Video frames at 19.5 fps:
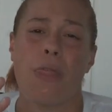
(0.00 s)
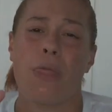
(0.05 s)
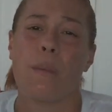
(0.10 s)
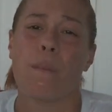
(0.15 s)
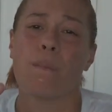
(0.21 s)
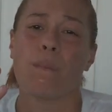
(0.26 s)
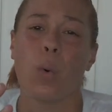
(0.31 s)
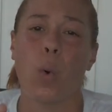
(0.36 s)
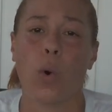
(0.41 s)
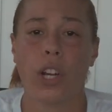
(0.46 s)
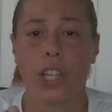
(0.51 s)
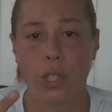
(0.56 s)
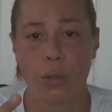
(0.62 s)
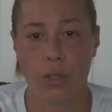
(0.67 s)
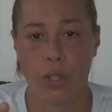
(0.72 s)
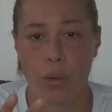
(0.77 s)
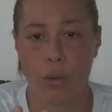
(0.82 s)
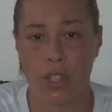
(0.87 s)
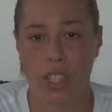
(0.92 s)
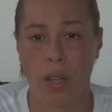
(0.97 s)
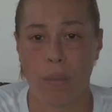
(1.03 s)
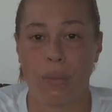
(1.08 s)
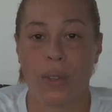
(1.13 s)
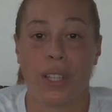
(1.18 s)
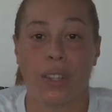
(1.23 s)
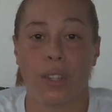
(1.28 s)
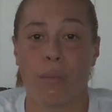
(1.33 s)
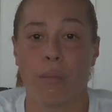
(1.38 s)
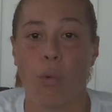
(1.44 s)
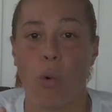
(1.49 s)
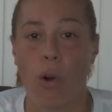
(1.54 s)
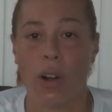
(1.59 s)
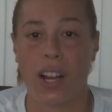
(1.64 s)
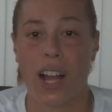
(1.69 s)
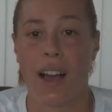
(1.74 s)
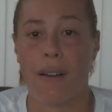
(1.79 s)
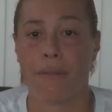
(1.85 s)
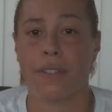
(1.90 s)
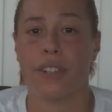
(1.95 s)
The more you do something, the more
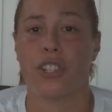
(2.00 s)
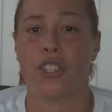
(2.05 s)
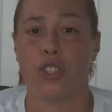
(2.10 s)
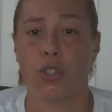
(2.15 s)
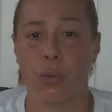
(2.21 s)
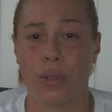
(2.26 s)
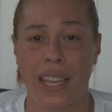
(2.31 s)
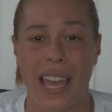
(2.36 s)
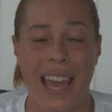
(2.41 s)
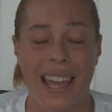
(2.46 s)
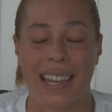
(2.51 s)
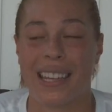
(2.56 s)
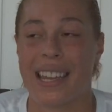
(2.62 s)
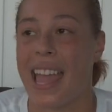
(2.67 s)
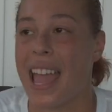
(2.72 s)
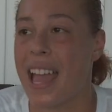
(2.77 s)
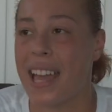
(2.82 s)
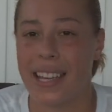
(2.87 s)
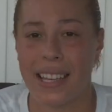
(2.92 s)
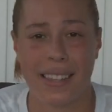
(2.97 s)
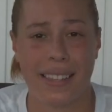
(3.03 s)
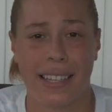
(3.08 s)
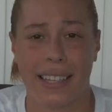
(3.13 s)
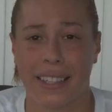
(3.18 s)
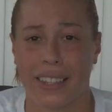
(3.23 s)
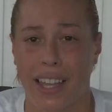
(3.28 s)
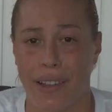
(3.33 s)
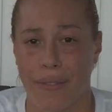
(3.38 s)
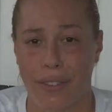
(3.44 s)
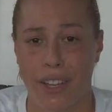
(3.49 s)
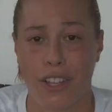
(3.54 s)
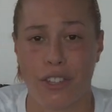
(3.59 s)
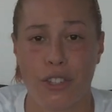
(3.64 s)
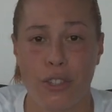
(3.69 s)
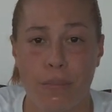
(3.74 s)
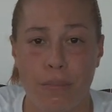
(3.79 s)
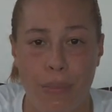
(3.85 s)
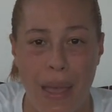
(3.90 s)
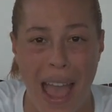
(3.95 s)
confidence you get in anything in life, not
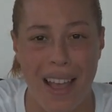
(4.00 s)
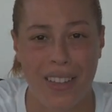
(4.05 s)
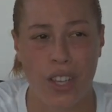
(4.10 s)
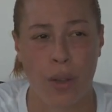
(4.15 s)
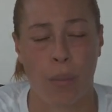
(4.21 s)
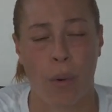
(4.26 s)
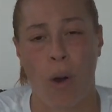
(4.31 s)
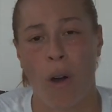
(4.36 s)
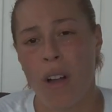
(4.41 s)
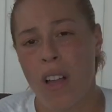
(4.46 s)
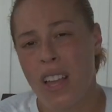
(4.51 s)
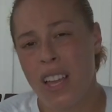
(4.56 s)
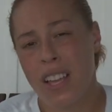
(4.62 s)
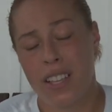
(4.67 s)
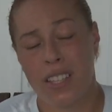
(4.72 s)
just basketball.